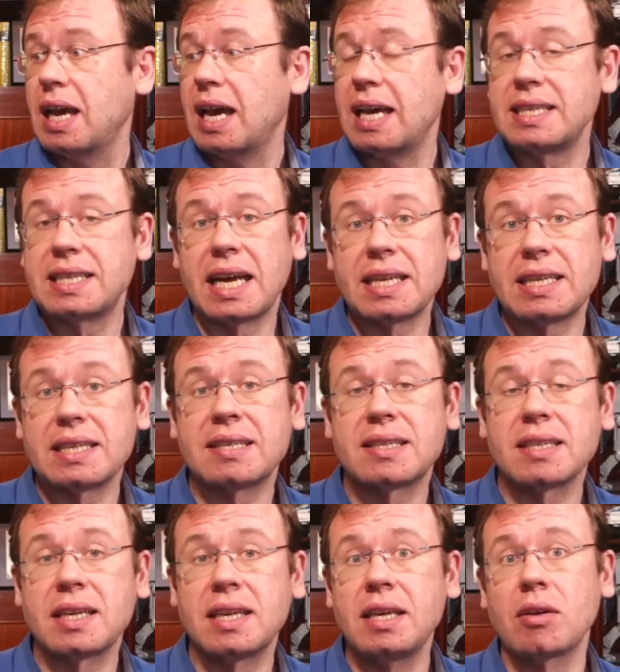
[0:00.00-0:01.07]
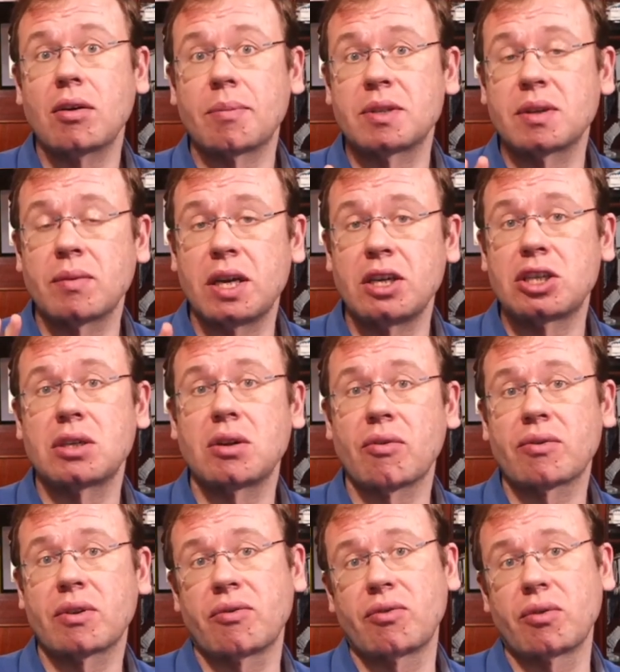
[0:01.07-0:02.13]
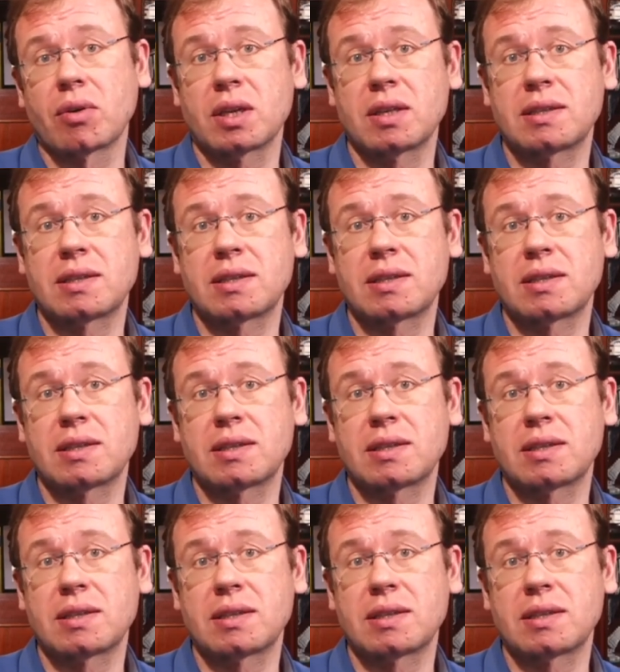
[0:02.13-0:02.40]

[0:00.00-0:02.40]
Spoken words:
And that is the key observation of the Fourier